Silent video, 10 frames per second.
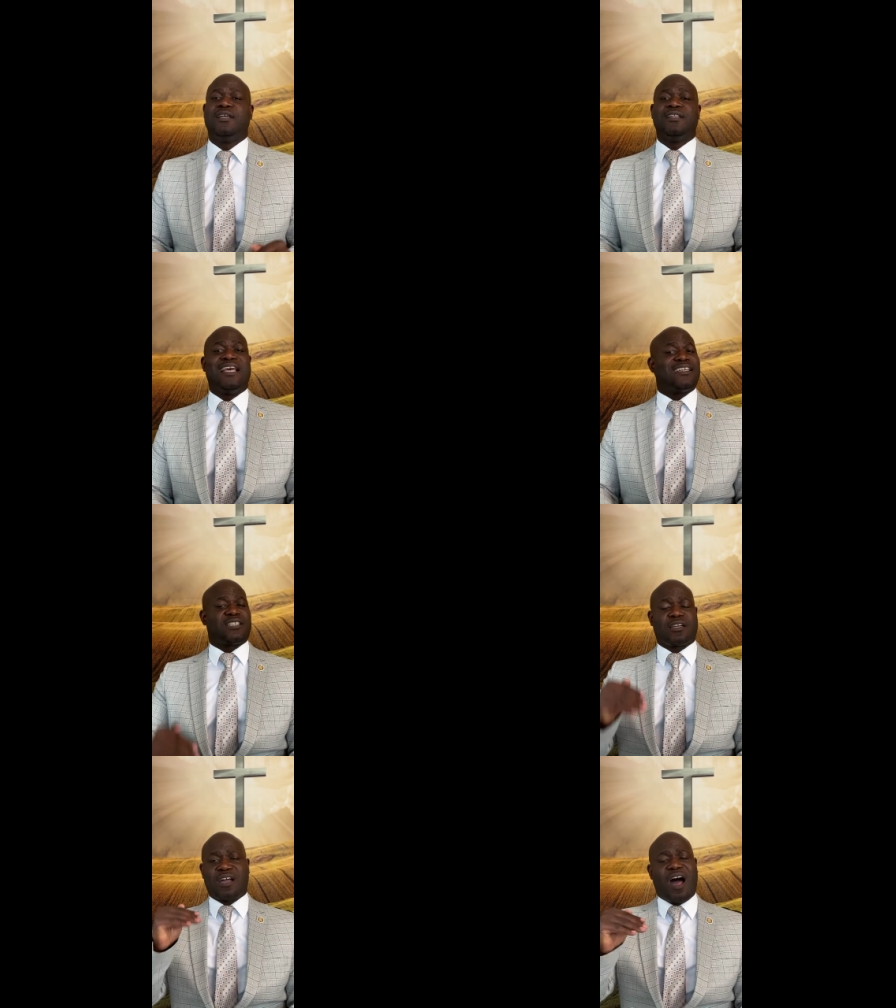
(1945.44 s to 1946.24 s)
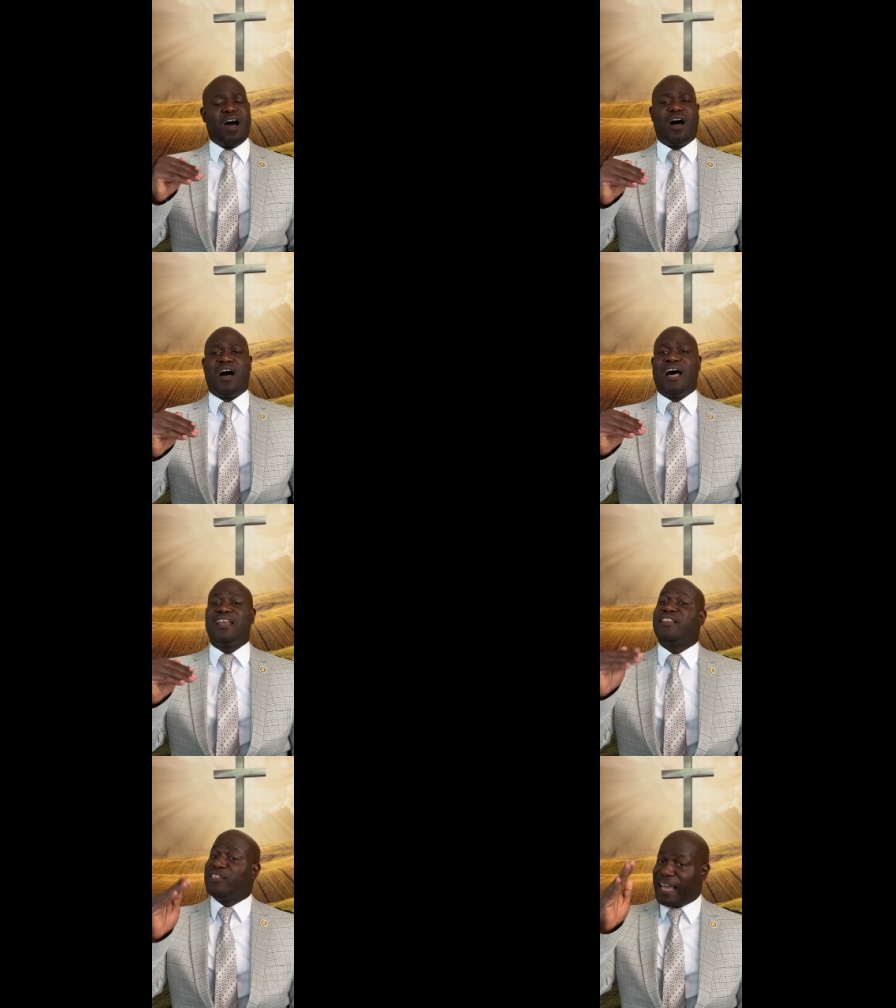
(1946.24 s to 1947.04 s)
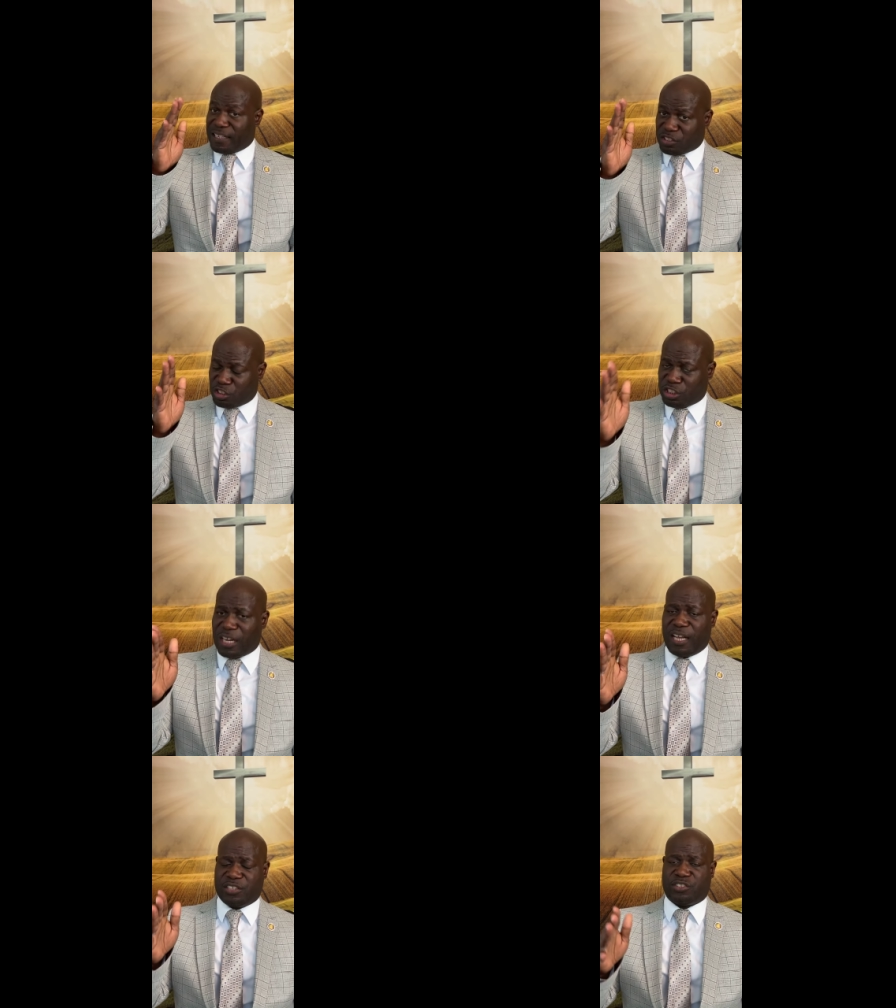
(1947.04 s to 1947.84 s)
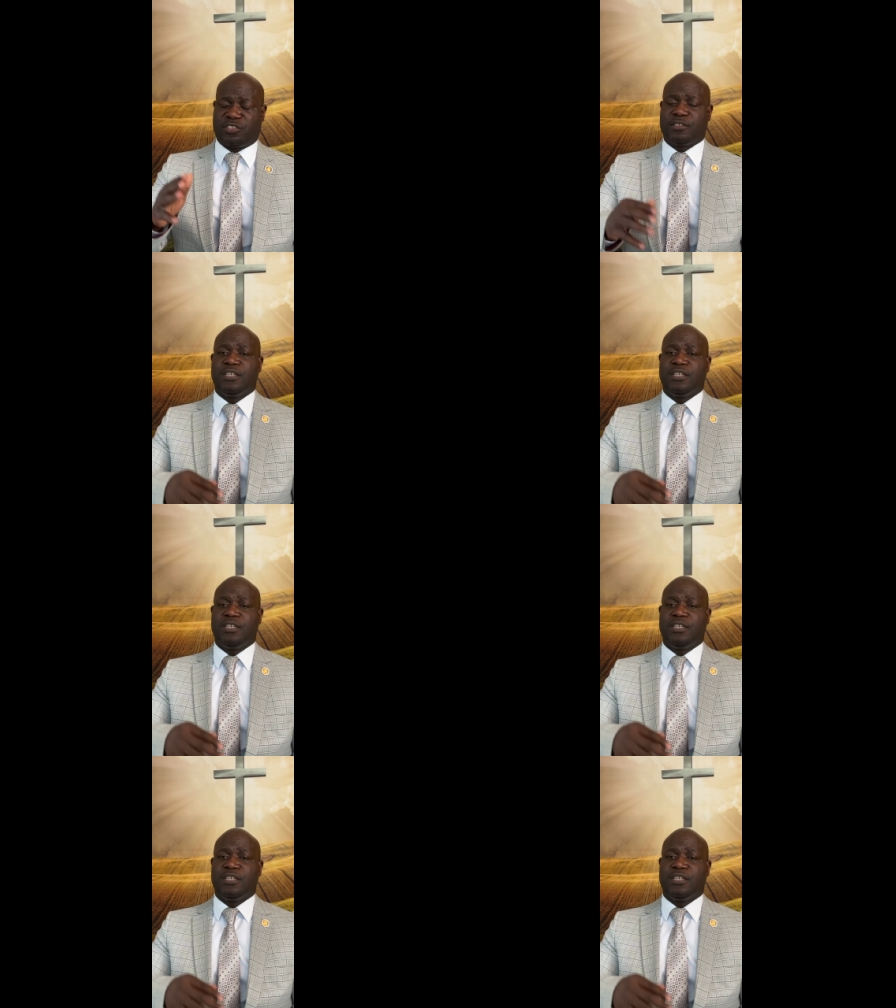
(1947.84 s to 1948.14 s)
there's a God that's just.